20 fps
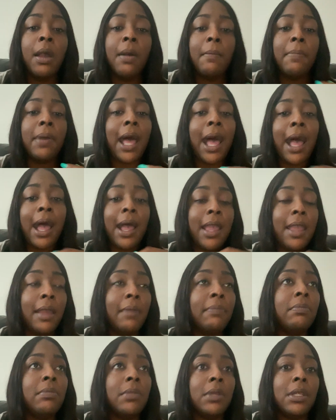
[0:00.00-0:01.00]
But I
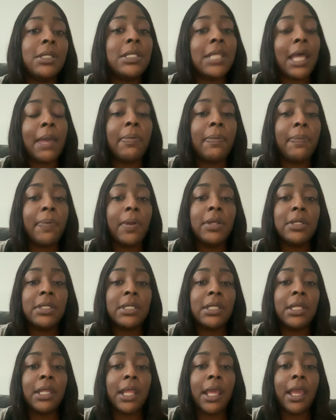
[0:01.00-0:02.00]
am the type of
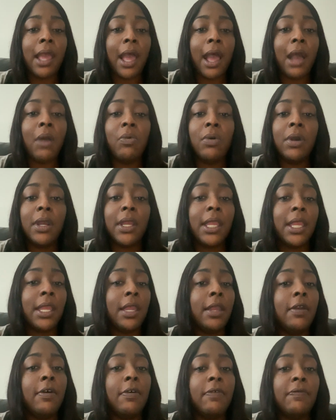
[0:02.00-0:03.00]
person that I will
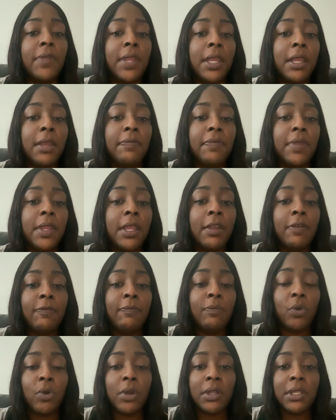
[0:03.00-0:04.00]

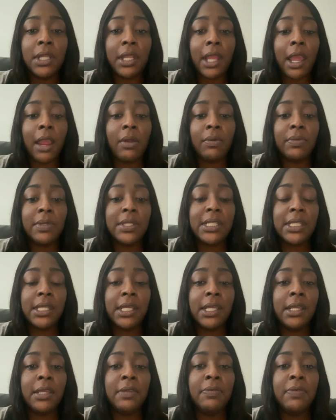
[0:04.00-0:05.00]
give more than I
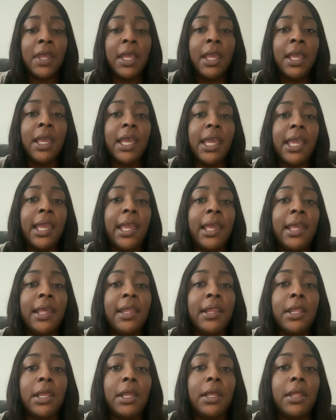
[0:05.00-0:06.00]
receive.
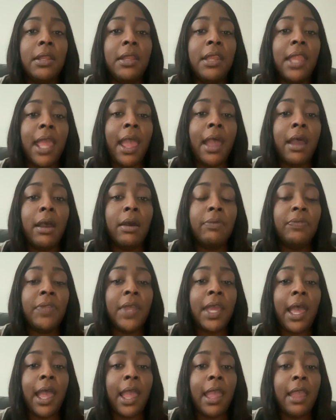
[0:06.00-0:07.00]
And now
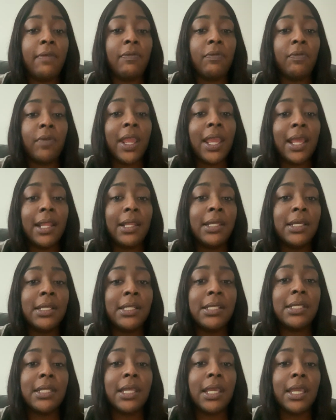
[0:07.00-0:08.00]
that I have read
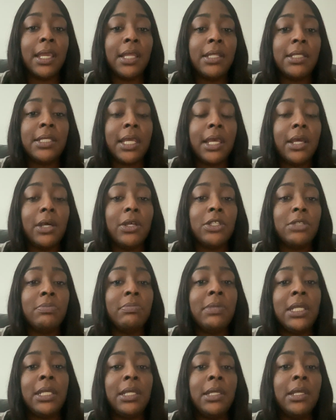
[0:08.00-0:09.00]
this, it tells
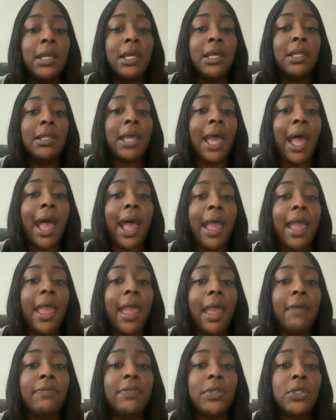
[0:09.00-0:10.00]
me that I
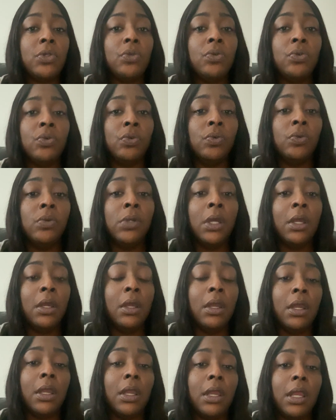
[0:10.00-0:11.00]
have to,
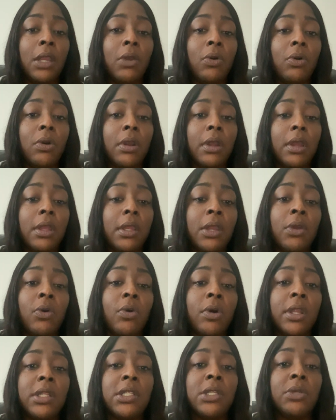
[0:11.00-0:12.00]
in
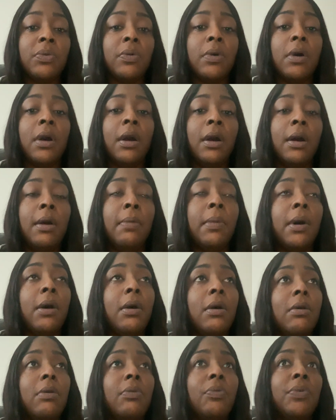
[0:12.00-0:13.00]
order to
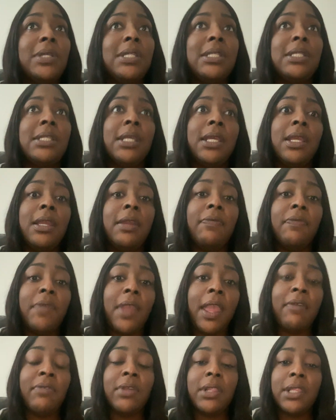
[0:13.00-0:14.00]
receive
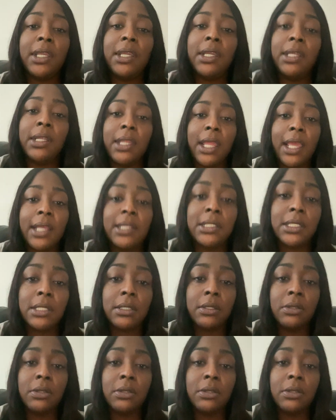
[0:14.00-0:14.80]
everything that's,